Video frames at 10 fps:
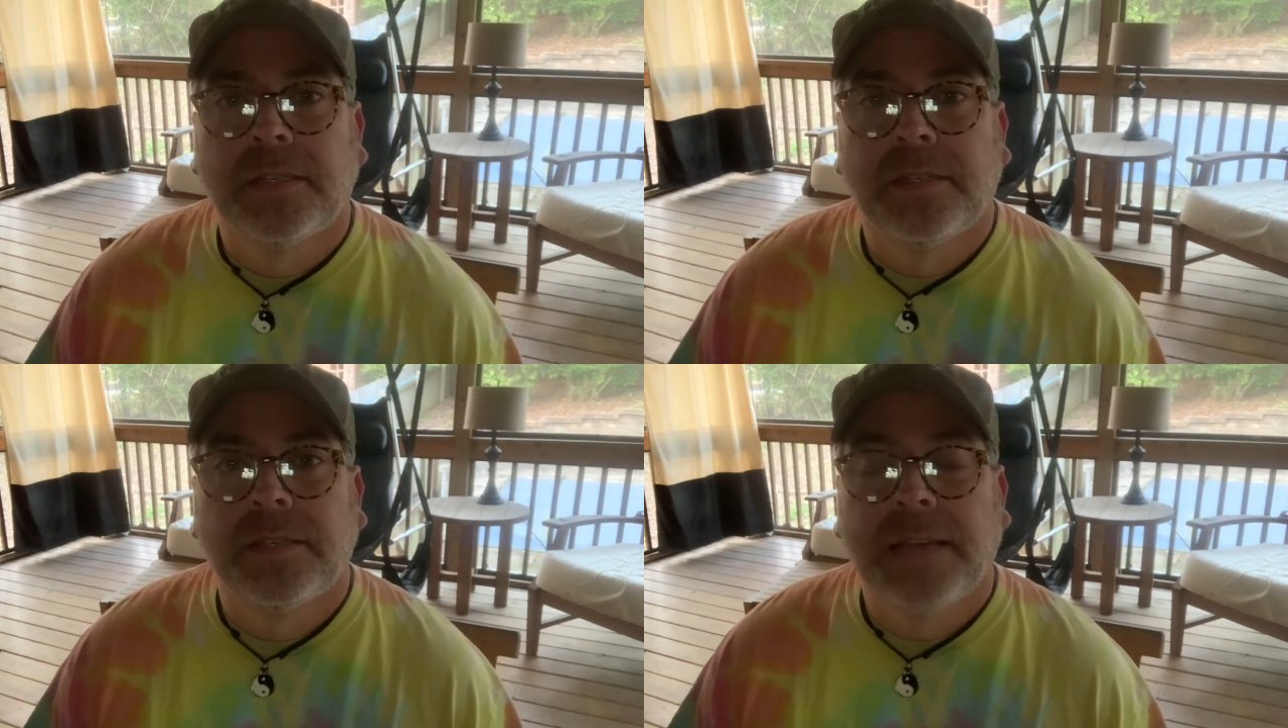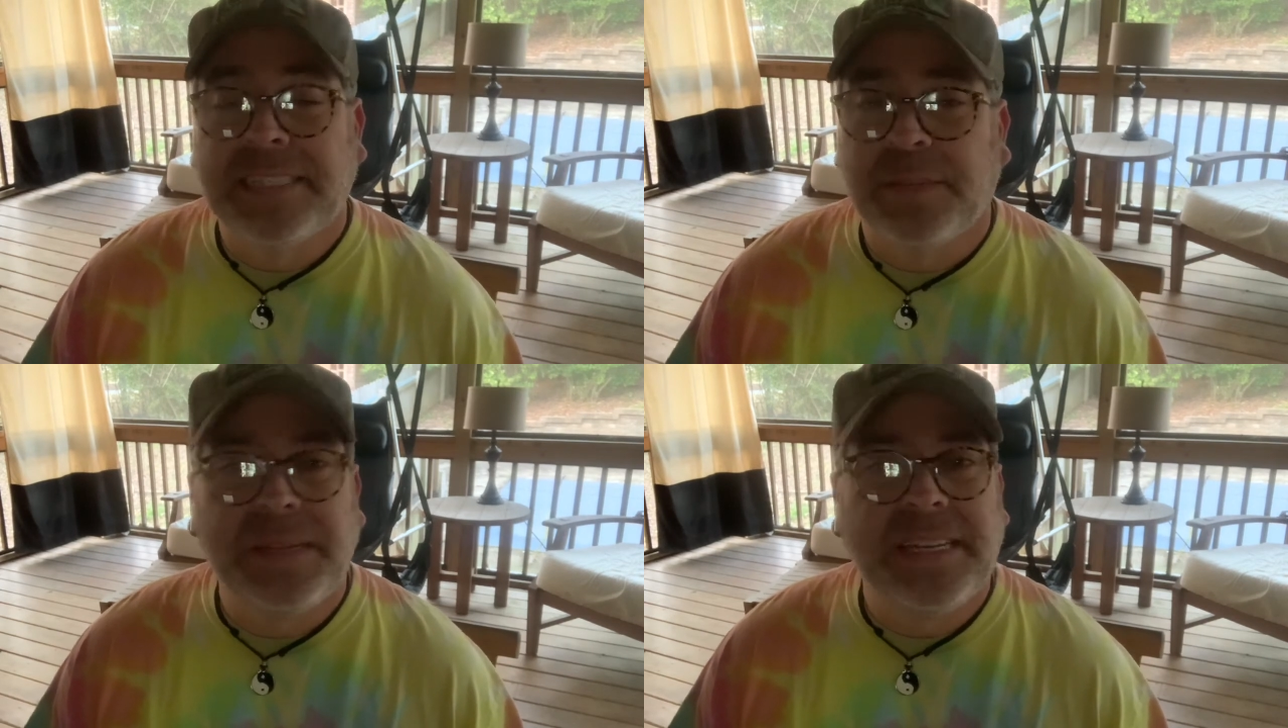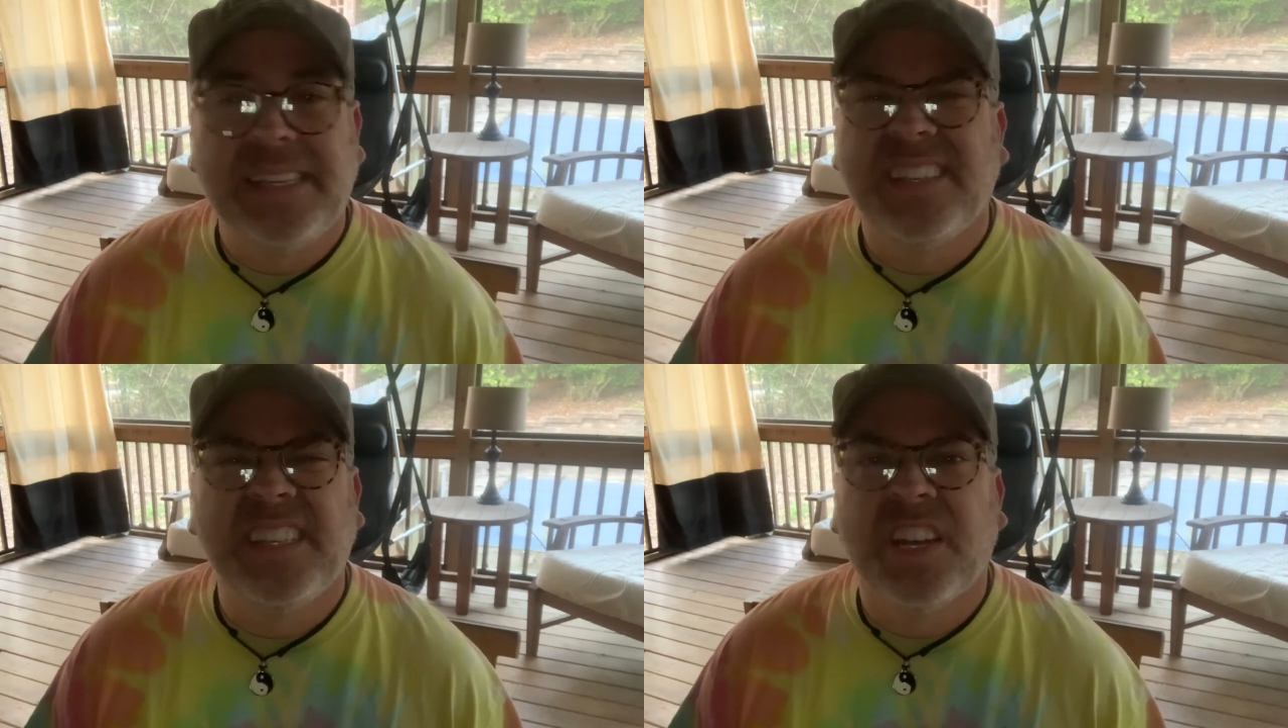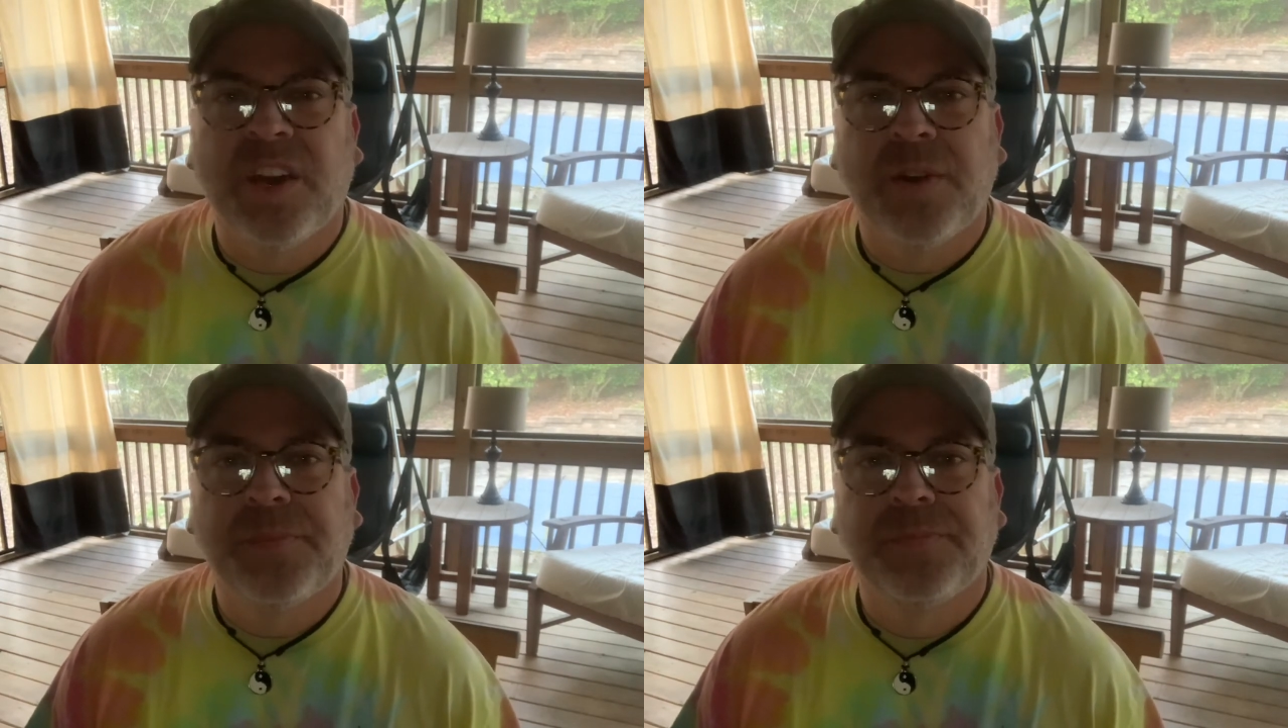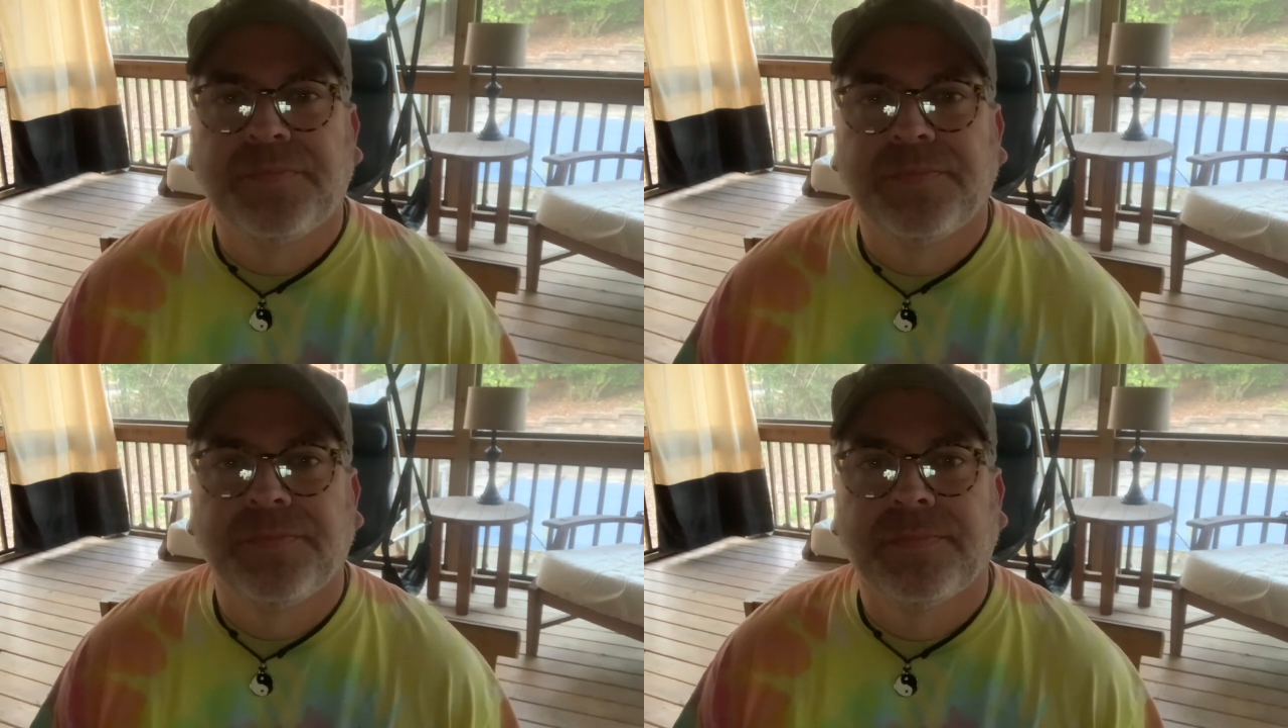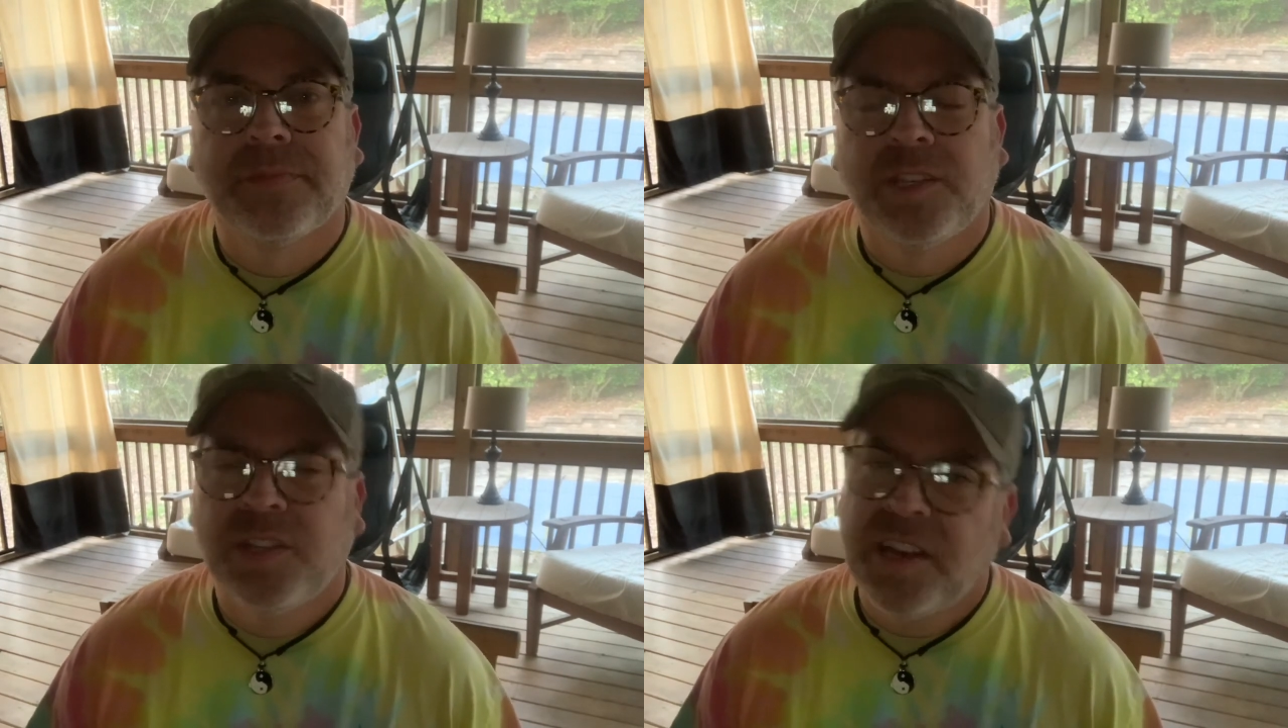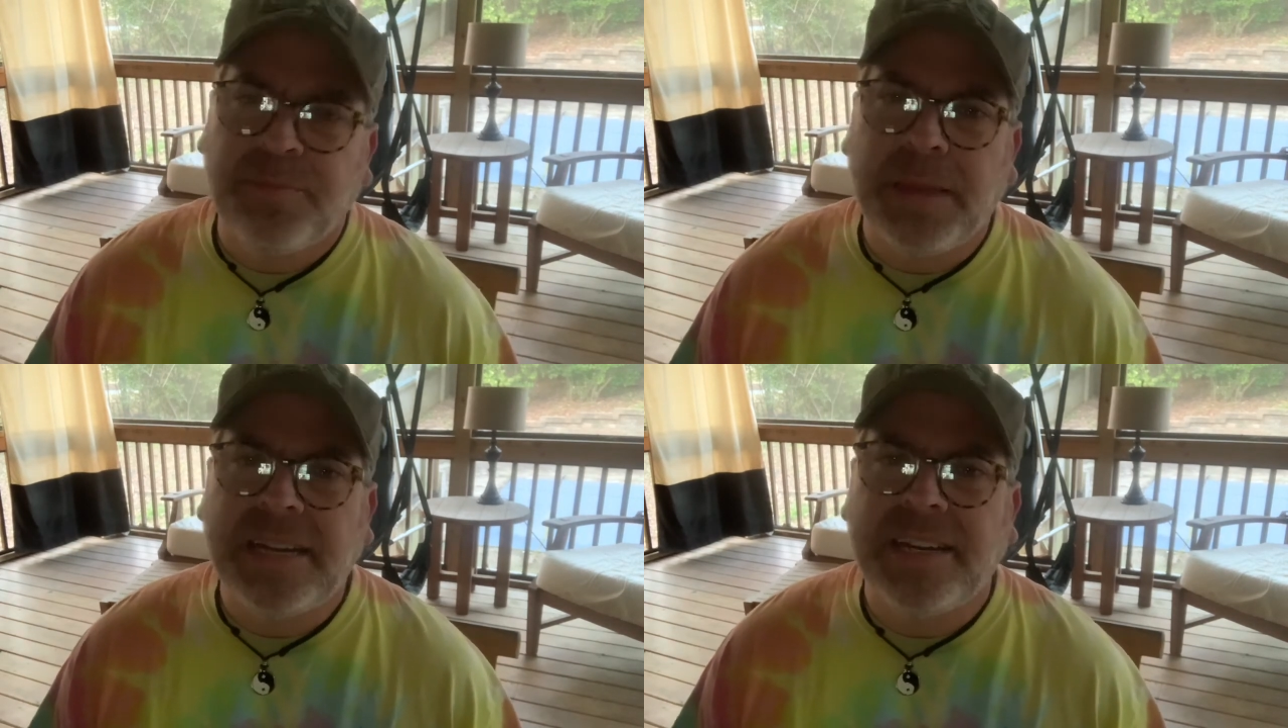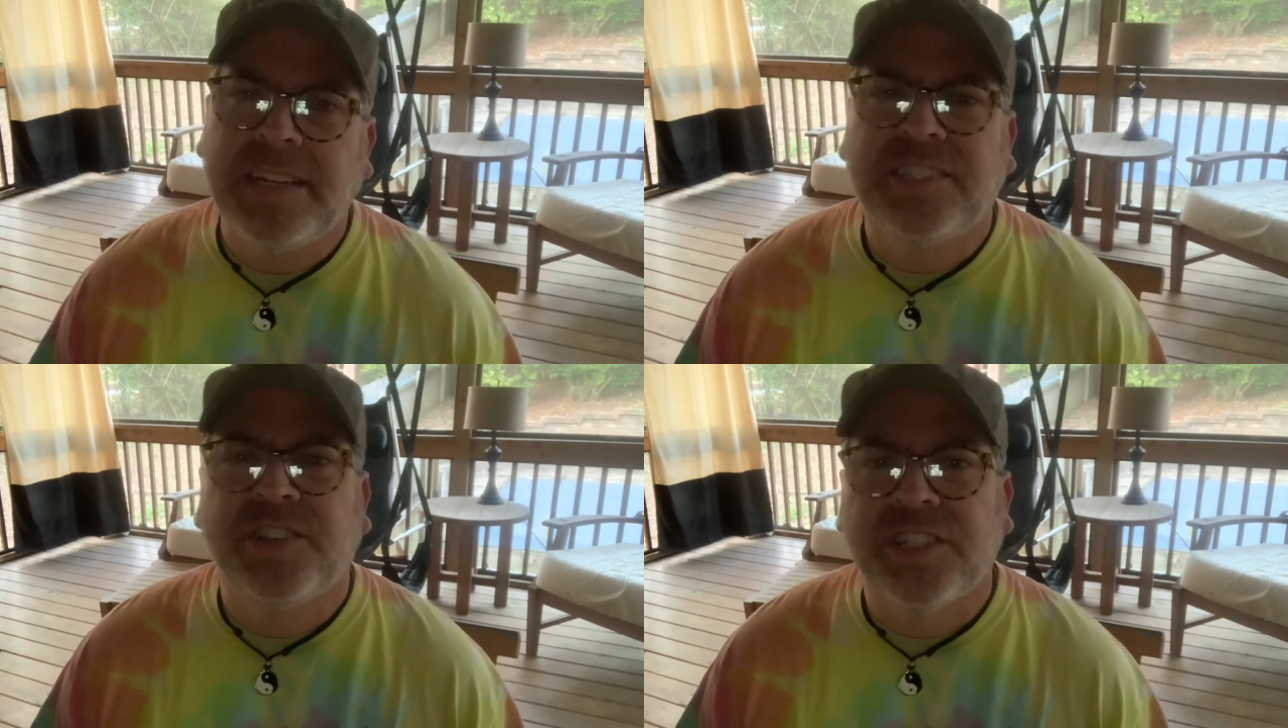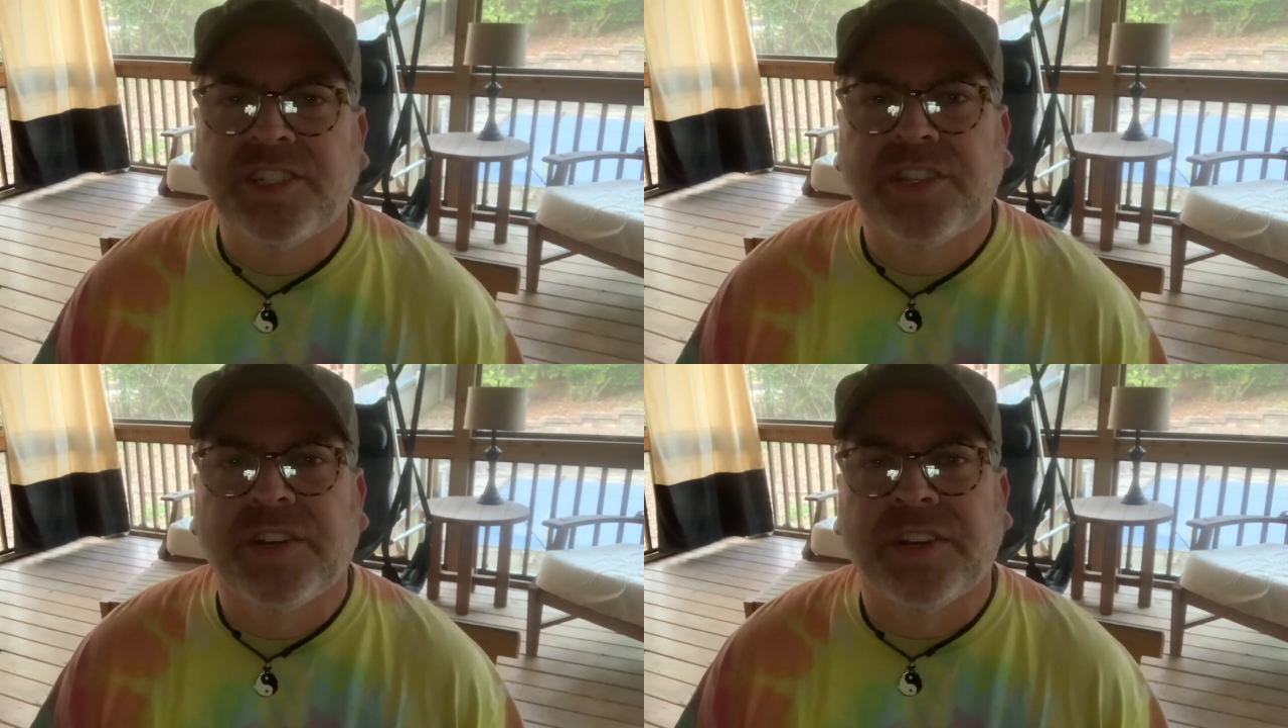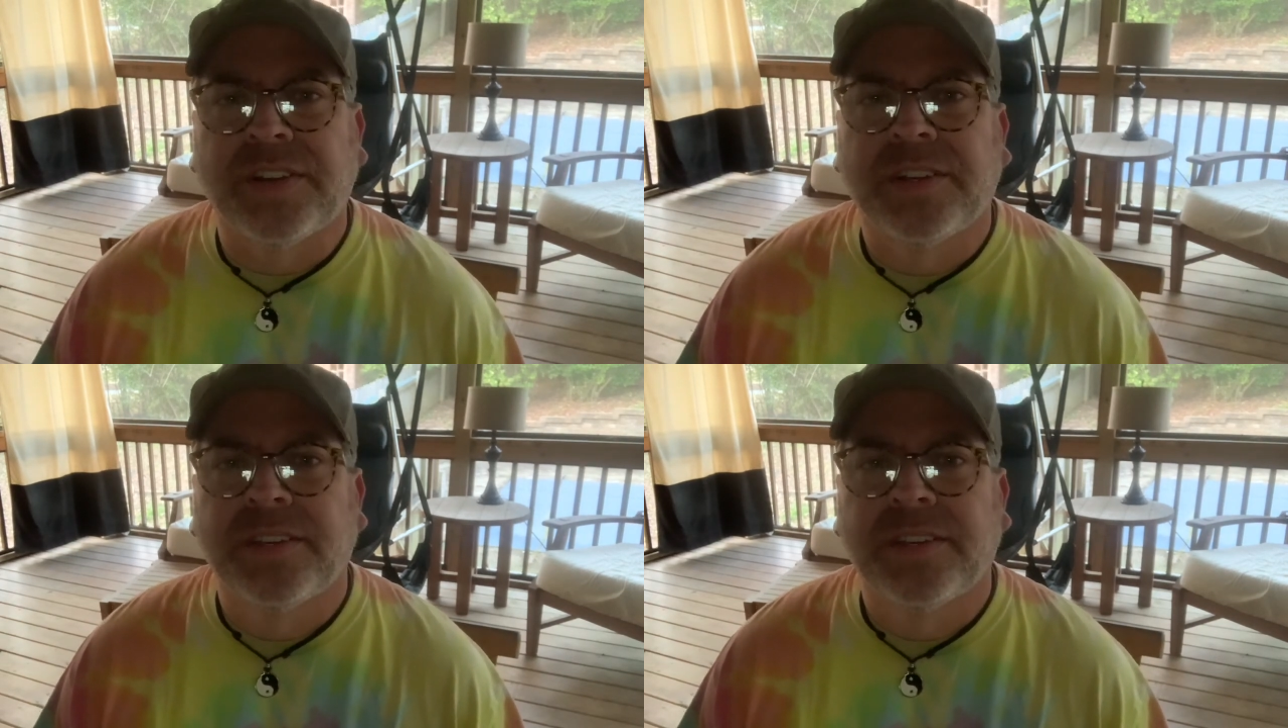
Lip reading: Has it been easy? No. Could I've made it easier? Sure.